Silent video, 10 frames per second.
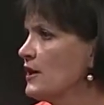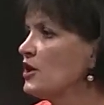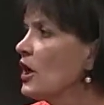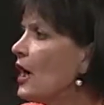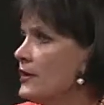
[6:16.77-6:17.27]

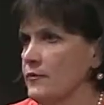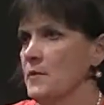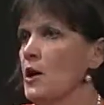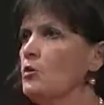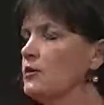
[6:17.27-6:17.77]
got from
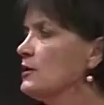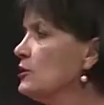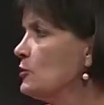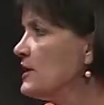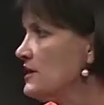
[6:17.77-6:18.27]
the whole
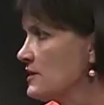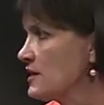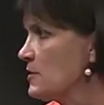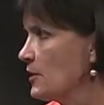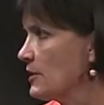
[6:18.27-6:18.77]
Luigi's
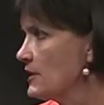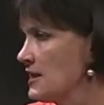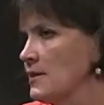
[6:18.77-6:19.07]
experience?